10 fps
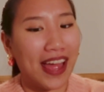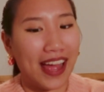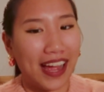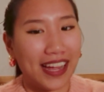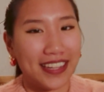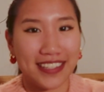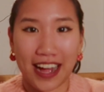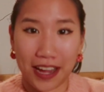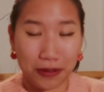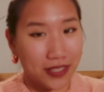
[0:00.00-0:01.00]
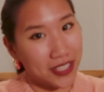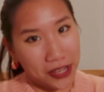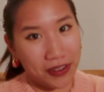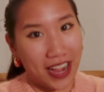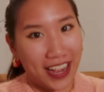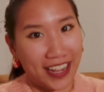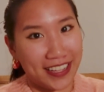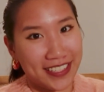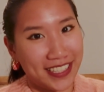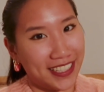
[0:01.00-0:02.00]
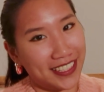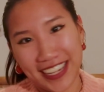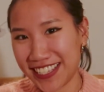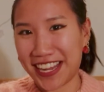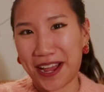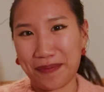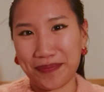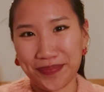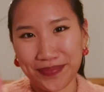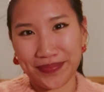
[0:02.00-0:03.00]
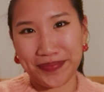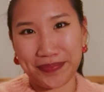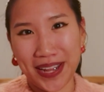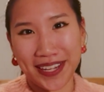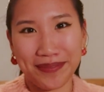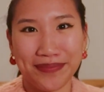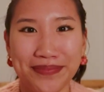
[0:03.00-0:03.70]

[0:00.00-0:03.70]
and I will see you guys next time. Bye!